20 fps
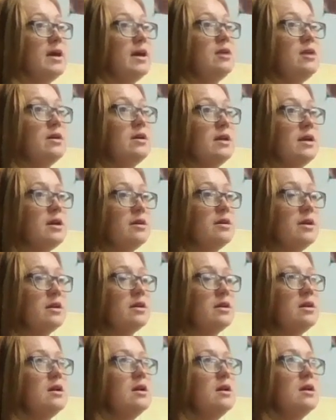Hang on.
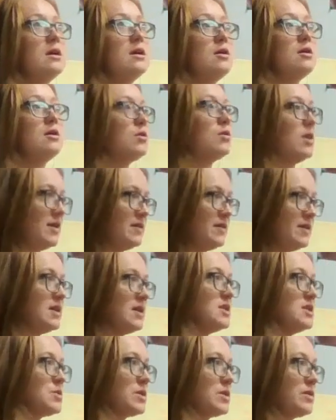I think
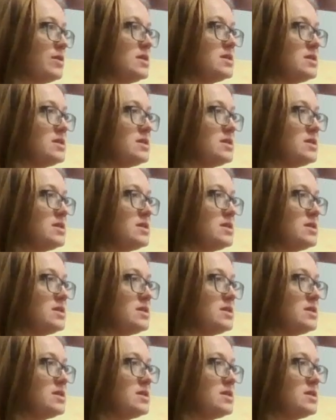it is recovery.